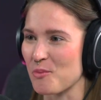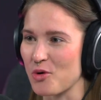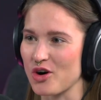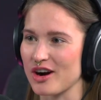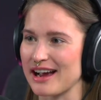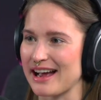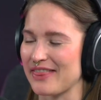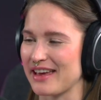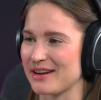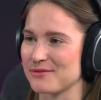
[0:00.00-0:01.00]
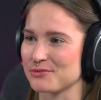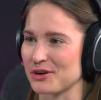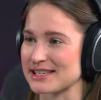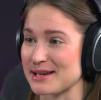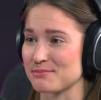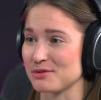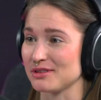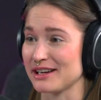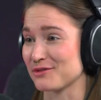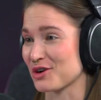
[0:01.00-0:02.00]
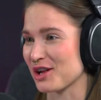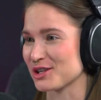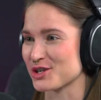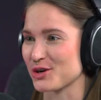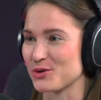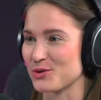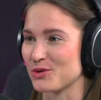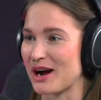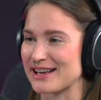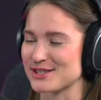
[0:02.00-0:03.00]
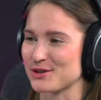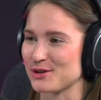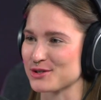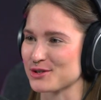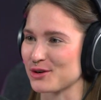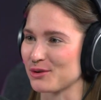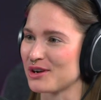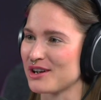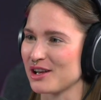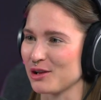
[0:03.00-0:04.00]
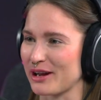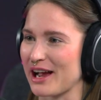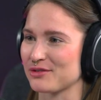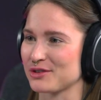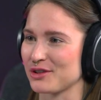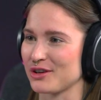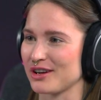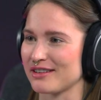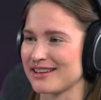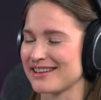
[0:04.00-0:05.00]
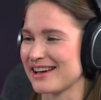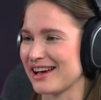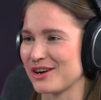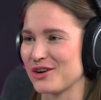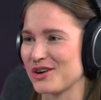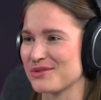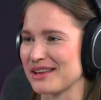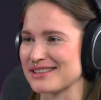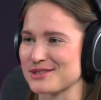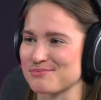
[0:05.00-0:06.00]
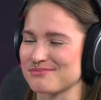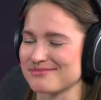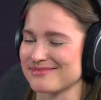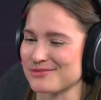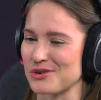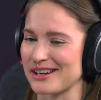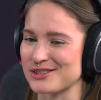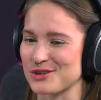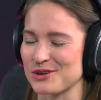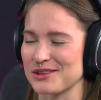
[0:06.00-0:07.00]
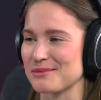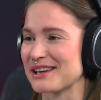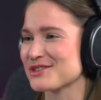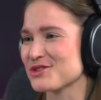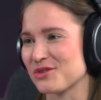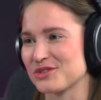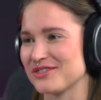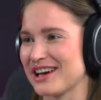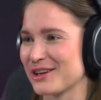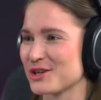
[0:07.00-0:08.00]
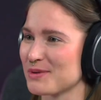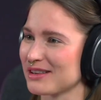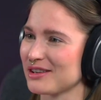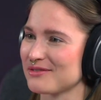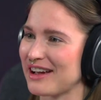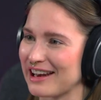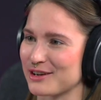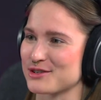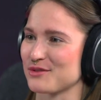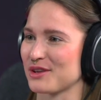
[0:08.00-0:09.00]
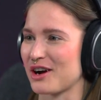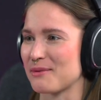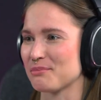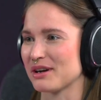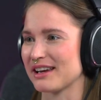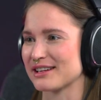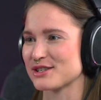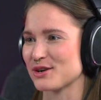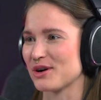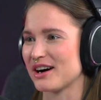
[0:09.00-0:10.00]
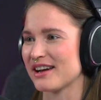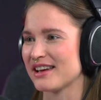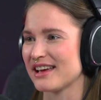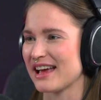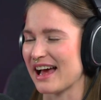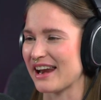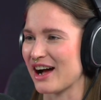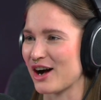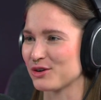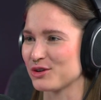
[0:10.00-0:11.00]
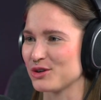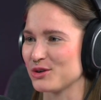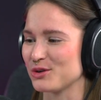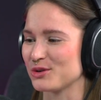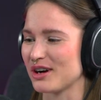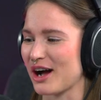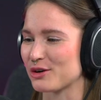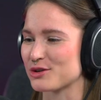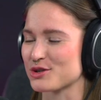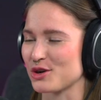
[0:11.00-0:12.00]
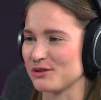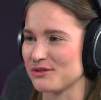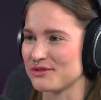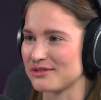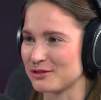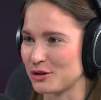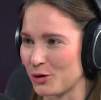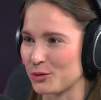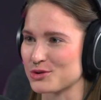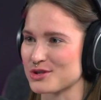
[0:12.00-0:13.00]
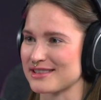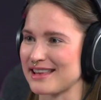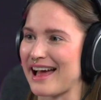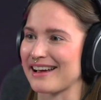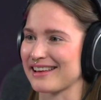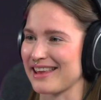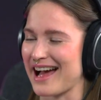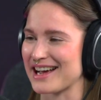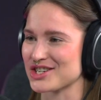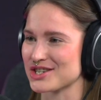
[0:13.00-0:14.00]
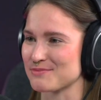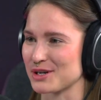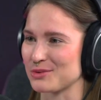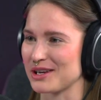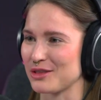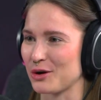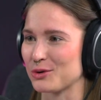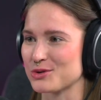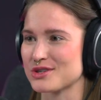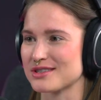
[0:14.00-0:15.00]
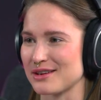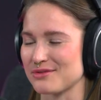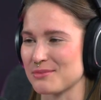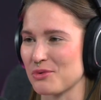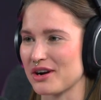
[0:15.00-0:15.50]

more and then, for example, head of culture who has to also look after the I don't know if that's right to call them like softer values but the values of the company and so on yeah. and how do you how to solve those that clash between those different